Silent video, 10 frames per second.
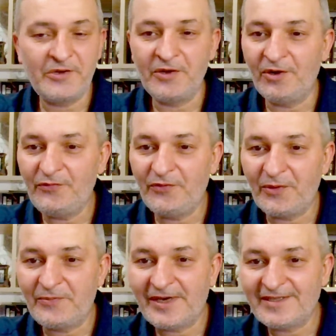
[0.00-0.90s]
you all
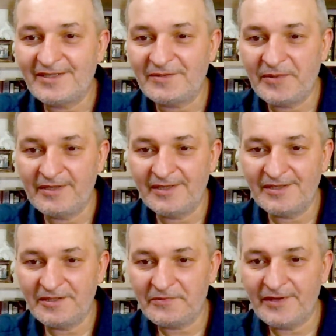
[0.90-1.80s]
for participating,
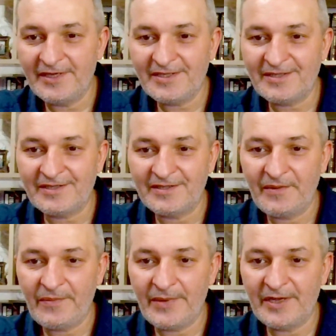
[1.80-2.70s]
dear friends.
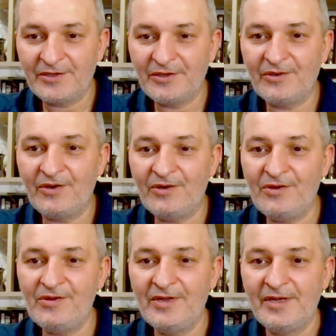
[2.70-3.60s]
Thank you
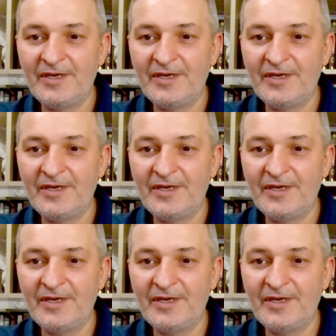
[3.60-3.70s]
all.